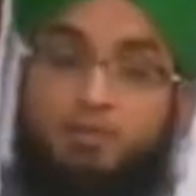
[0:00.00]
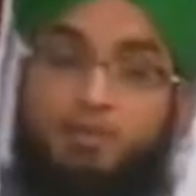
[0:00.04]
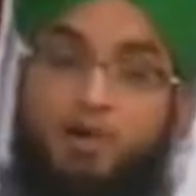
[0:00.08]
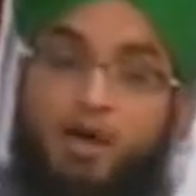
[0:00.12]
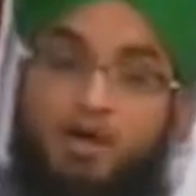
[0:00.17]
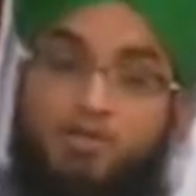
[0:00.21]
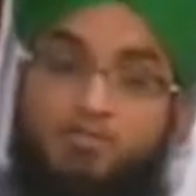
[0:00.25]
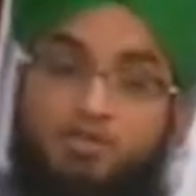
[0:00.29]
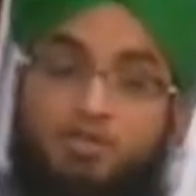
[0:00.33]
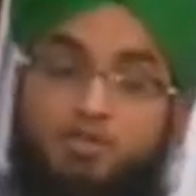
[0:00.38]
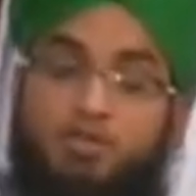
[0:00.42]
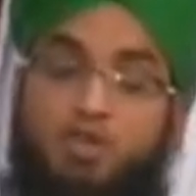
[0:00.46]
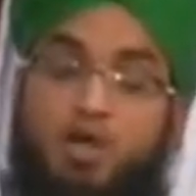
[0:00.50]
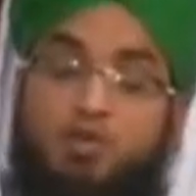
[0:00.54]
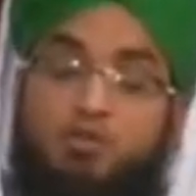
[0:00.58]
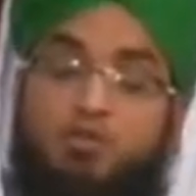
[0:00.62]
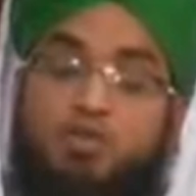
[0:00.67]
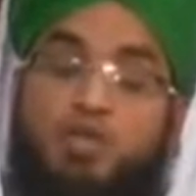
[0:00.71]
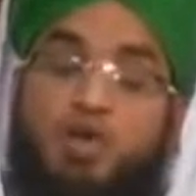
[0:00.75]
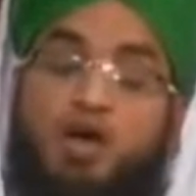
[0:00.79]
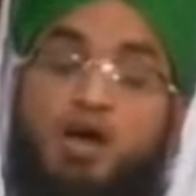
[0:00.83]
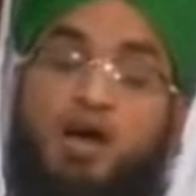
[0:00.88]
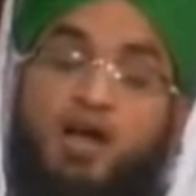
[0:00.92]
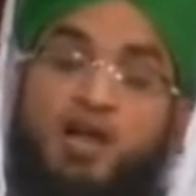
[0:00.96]
Pak
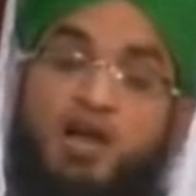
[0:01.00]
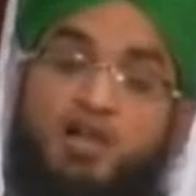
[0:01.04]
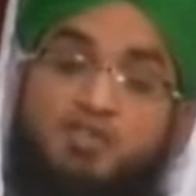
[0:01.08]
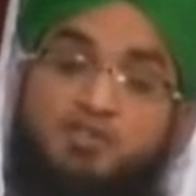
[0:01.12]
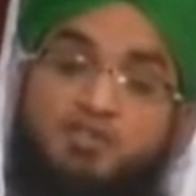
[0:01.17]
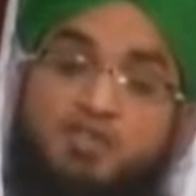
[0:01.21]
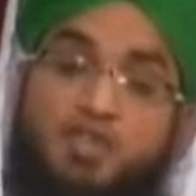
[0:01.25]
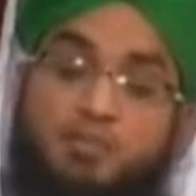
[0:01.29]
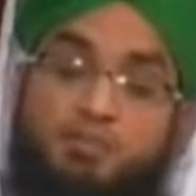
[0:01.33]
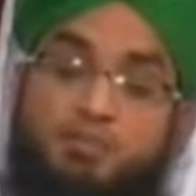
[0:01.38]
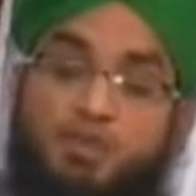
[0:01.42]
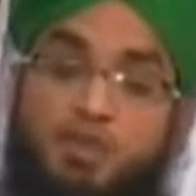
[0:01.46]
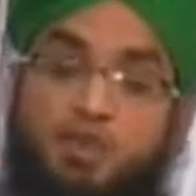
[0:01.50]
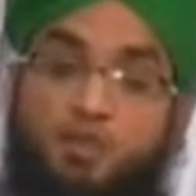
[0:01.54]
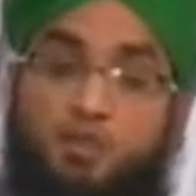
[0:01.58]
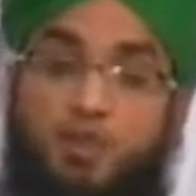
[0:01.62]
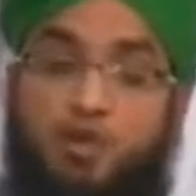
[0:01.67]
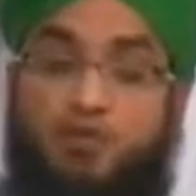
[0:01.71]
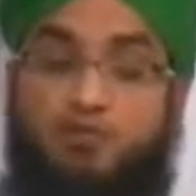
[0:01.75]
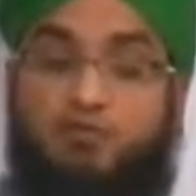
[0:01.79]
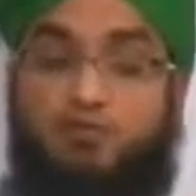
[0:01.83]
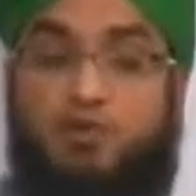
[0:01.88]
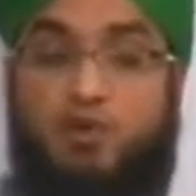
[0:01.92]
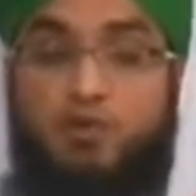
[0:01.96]
sallallahu ta'ala alaihi wasallam then
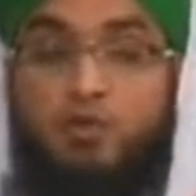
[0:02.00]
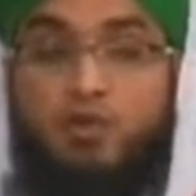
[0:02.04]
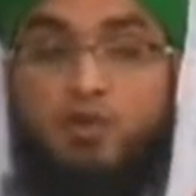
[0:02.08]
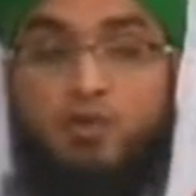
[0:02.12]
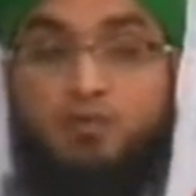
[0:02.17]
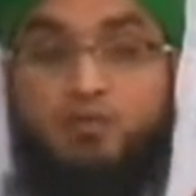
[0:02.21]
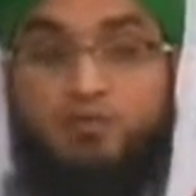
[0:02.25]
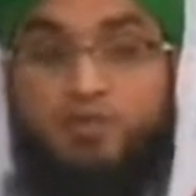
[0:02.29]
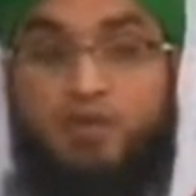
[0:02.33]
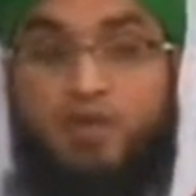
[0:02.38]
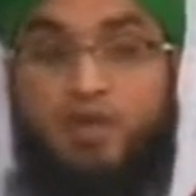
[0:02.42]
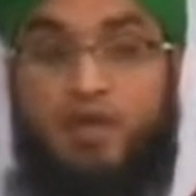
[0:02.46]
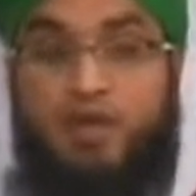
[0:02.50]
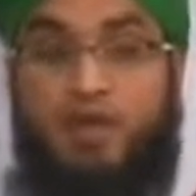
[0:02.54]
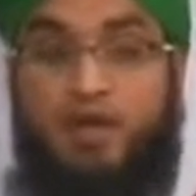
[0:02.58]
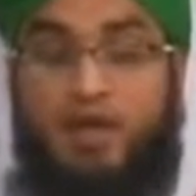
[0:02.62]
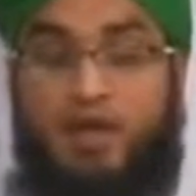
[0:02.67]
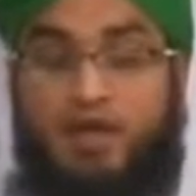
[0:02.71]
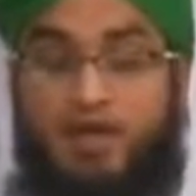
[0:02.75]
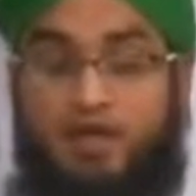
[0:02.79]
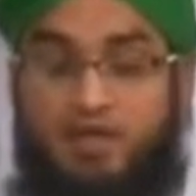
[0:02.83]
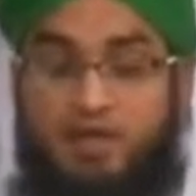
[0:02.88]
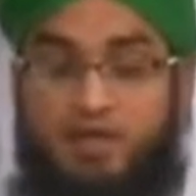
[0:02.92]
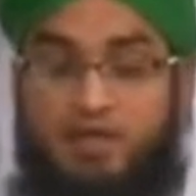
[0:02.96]
went forward,
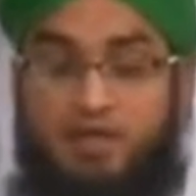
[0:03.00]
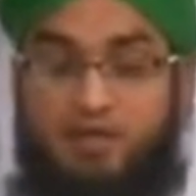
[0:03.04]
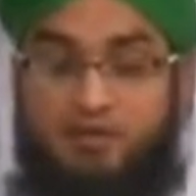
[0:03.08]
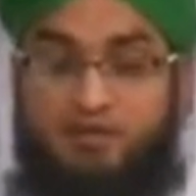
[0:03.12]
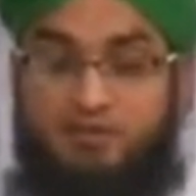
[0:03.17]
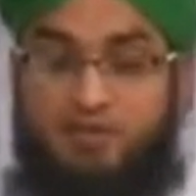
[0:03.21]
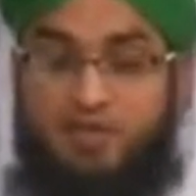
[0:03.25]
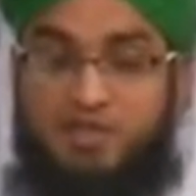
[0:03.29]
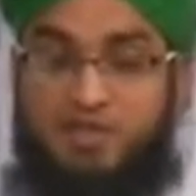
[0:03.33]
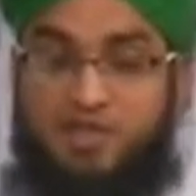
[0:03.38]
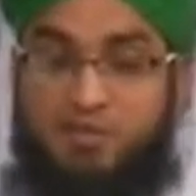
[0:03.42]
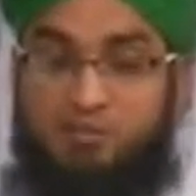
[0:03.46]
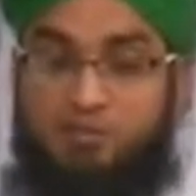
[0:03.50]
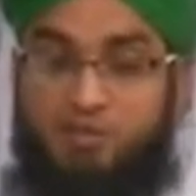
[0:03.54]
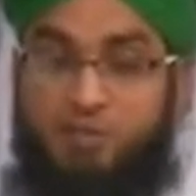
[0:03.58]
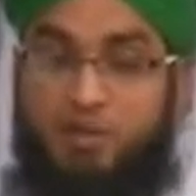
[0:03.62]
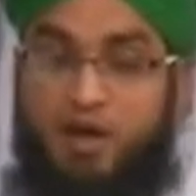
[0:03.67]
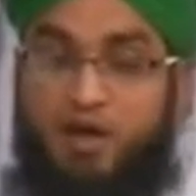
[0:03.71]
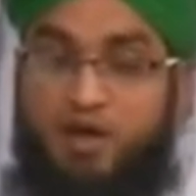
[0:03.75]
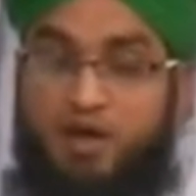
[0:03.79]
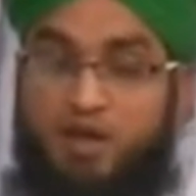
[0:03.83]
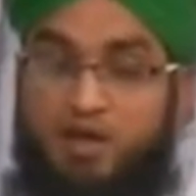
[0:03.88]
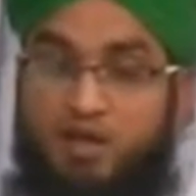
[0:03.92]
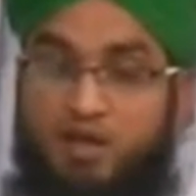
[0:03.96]
and he lifted his
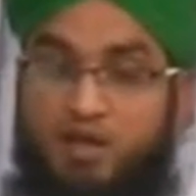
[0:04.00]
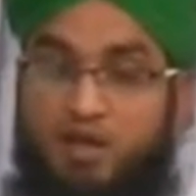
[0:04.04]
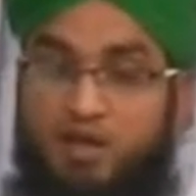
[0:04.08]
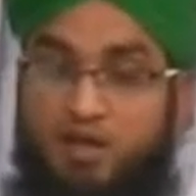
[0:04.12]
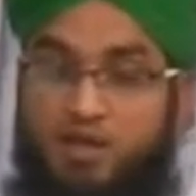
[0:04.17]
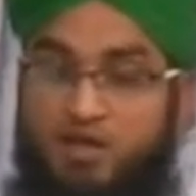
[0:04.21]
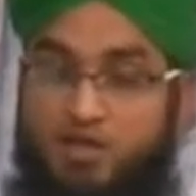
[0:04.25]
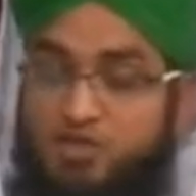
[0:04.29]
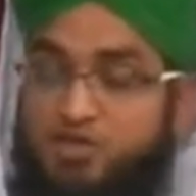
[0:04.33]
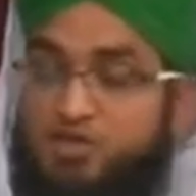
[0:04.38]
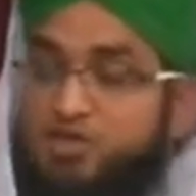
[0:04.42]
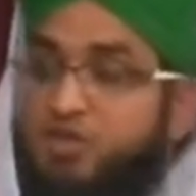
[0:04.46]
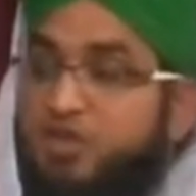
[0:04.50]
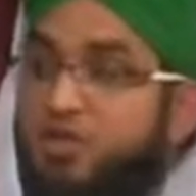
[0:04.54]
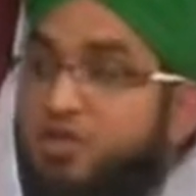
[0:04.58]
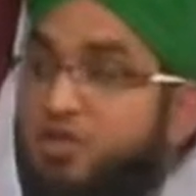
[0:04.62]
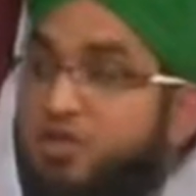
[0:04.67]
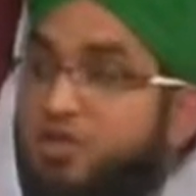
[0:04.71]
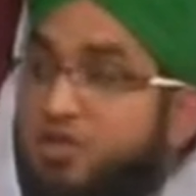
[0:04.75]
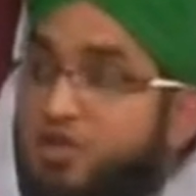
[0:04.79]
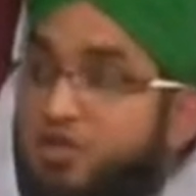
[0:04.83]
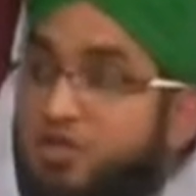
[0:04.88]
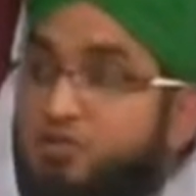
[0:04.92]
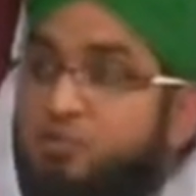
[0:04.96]
Mubarak shirt,
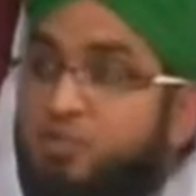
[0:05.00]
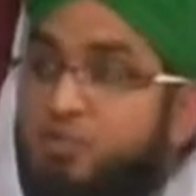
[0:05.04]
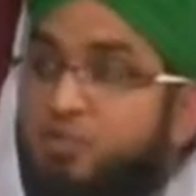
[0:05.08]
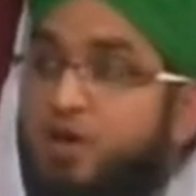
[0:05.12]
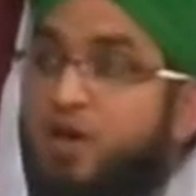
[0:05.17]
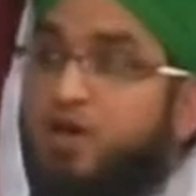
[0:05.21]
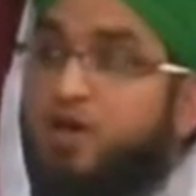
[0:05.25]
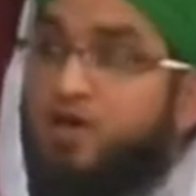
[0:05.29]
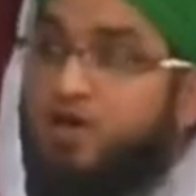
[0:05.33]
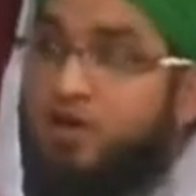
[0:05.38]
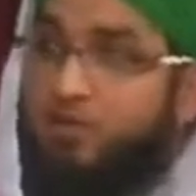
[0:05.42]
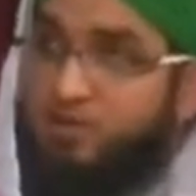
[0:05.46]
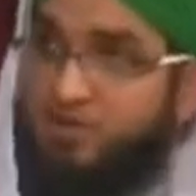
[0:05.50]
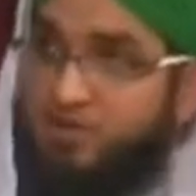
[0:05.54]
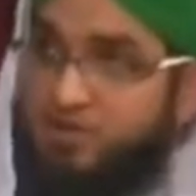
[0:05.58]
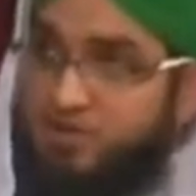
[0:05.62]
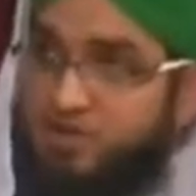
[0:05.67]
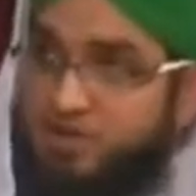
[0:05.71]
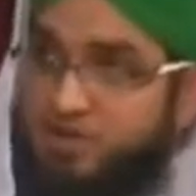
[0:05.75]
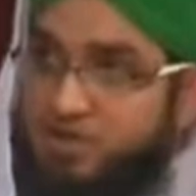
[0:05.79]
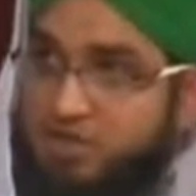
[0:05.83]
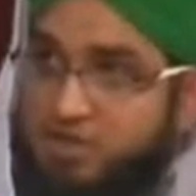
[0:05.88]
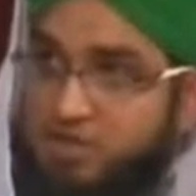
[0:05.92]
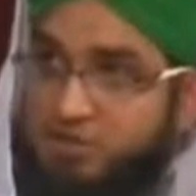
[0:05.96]
his Mubarak
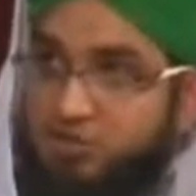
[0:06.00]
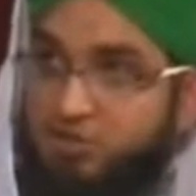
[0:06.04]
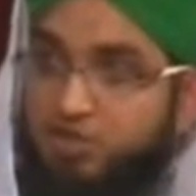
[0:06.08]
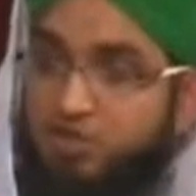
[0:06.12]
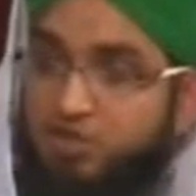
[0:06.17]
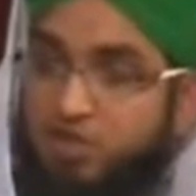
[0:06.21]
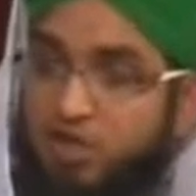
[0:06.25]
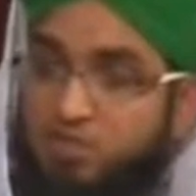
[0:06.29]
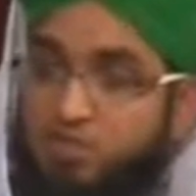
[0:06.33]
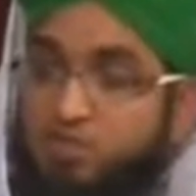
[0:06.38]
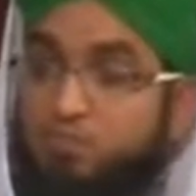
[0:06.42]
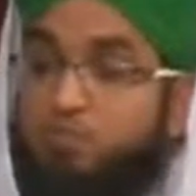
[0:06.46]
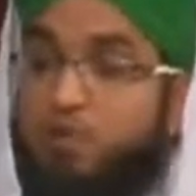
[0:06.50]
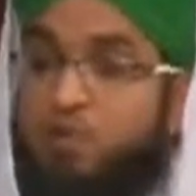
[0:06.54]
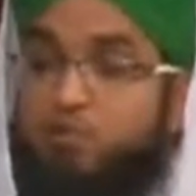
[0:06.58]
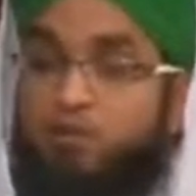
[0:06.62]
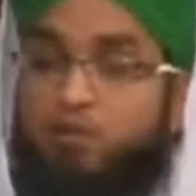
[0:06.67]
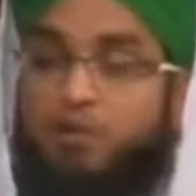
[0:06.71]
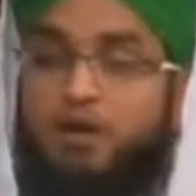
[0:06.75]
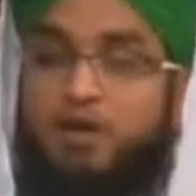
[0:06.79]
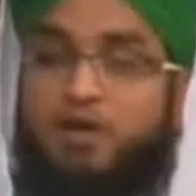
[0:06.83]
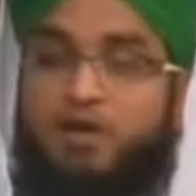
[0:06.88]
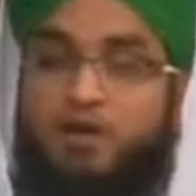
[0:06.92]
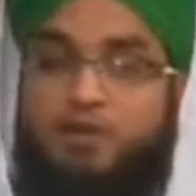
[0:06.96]
qamis, his kurta, jubba
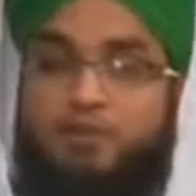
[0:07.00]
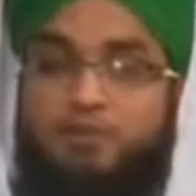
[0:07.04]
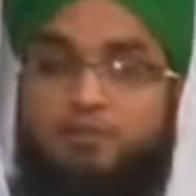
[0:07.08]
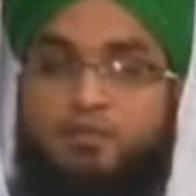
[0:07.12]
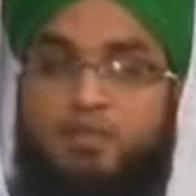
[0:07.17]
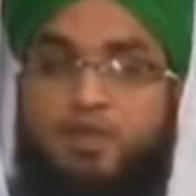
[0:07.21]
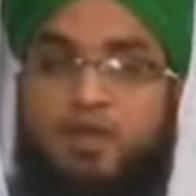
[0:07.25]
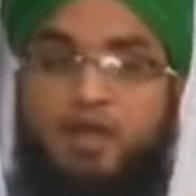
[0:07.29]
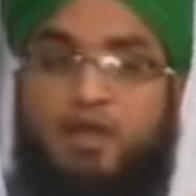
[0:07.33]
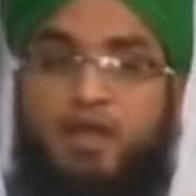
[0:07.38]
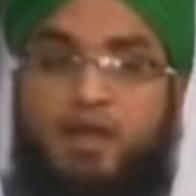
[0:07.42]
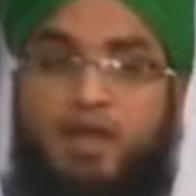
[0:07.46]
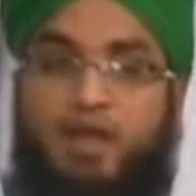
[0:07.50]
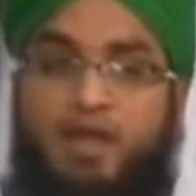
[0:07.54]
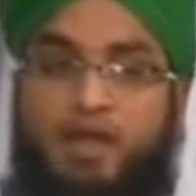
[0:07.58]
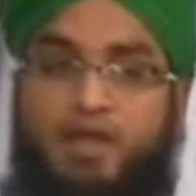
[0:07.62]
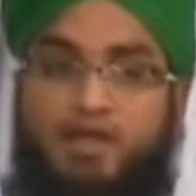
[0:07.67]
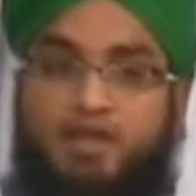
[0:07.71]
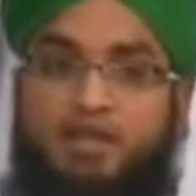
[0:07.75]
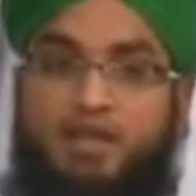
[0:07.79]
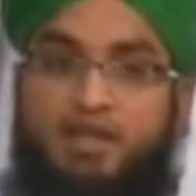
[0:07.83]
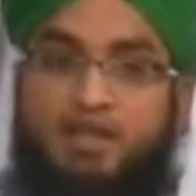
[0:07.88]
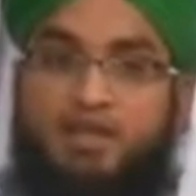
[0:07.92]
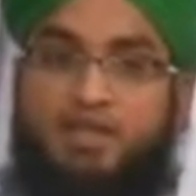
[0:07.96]
Mubarak,
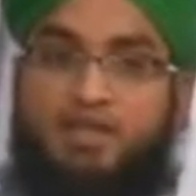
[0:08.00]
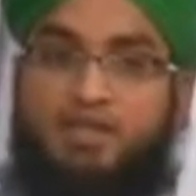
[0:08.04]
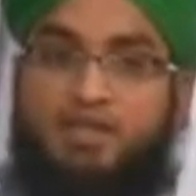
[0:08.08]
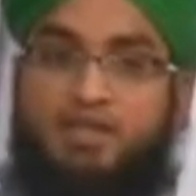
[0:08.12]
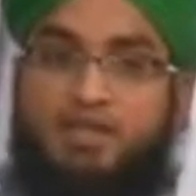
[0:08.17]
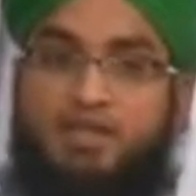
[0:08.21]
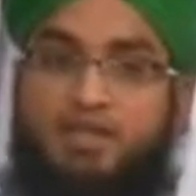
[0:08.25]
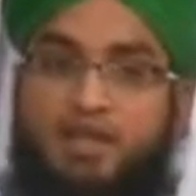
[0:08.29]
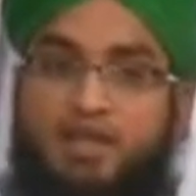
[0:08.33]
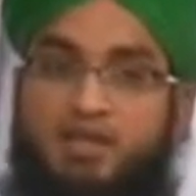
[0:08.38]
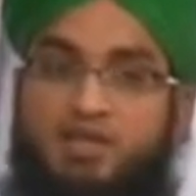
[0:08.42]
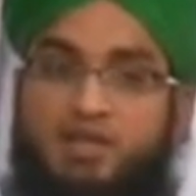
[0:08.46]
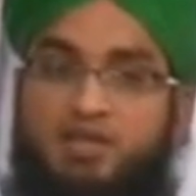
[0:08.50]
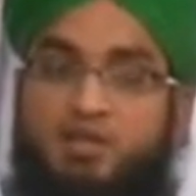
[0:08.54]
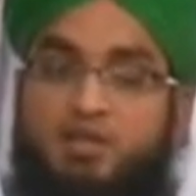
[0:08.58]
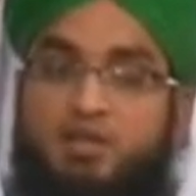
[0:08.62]
and then he said that,